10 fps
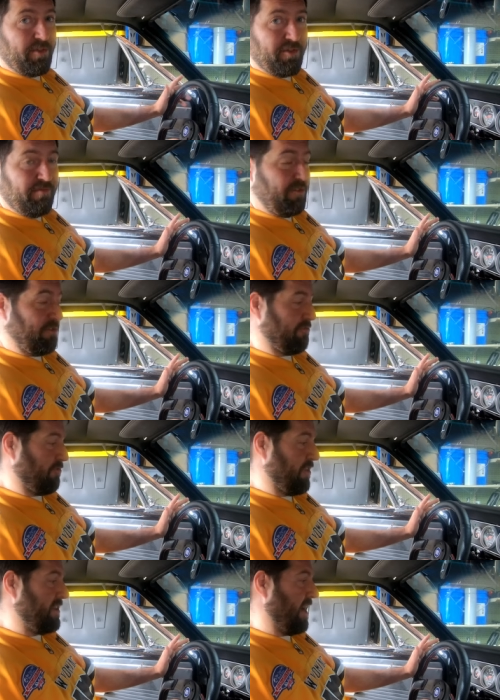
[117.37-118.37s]
There's there's
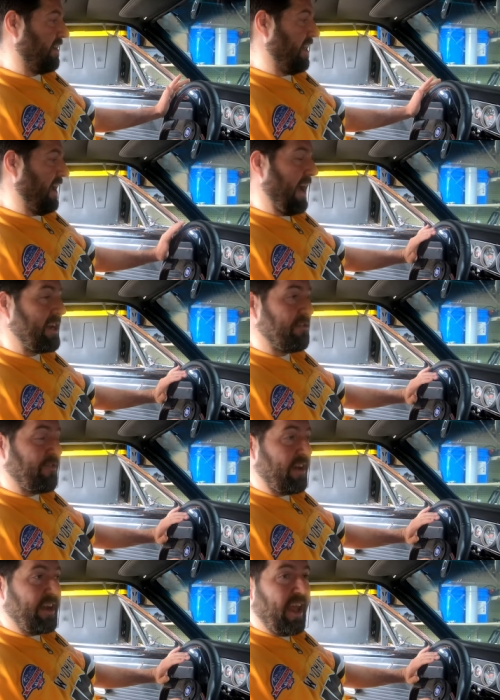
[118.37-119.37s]
really not a lot. I
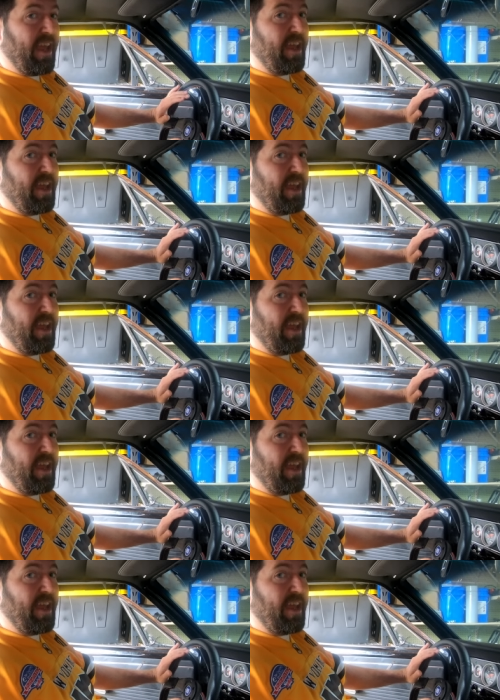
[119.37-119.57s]
didn't find